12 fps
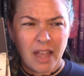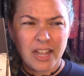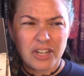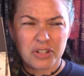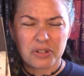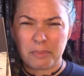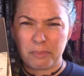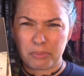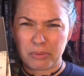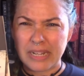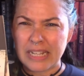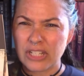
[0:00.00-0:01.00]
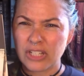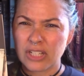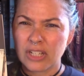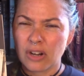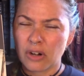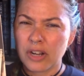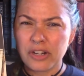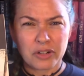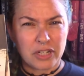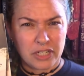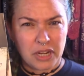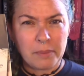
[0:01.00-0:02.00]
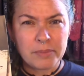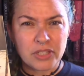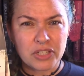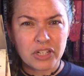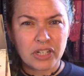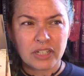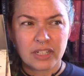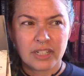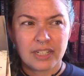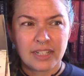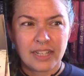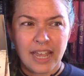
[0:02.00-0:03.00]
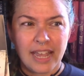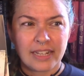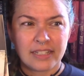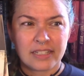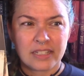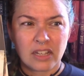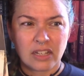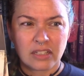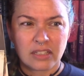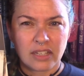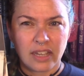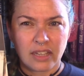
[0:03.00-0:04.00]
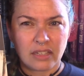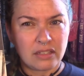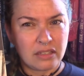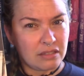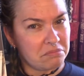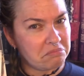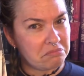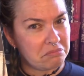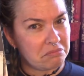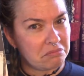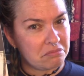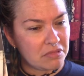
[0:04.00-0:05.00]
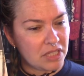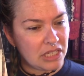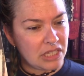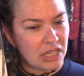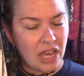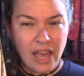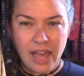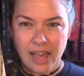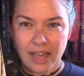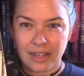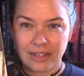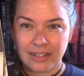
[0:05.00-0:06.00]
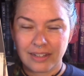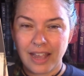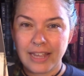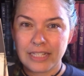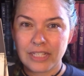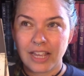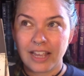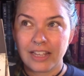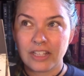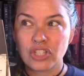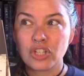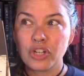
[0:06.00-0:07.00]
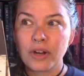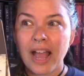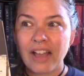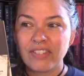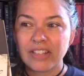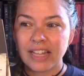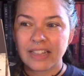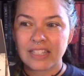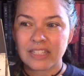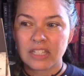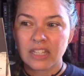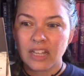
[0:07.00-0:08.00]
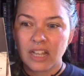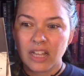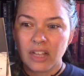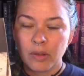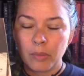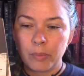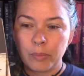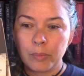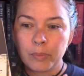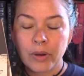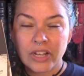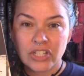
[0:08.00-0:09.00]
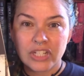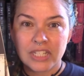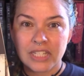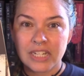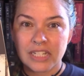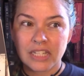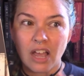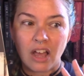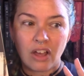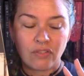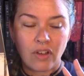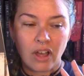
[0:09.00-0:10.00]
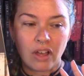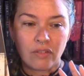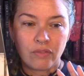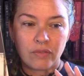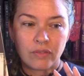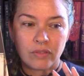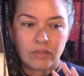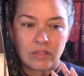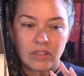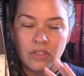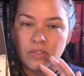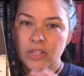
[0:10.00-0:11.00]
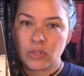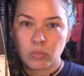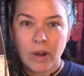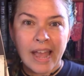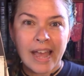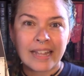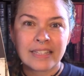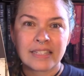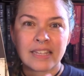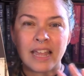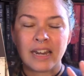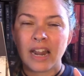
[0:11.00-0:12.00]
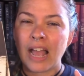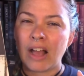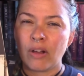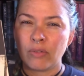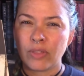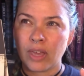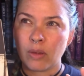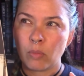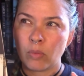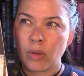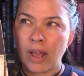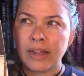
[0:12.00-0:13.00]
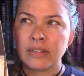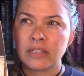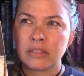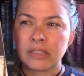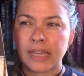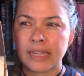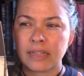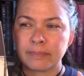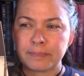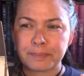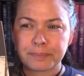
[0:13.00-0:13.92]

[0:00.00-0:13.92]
under a bridge or under a dumpster? And Skunk's like, yeah. And so you're having like this prejudiceness of, of these rats and how they had to like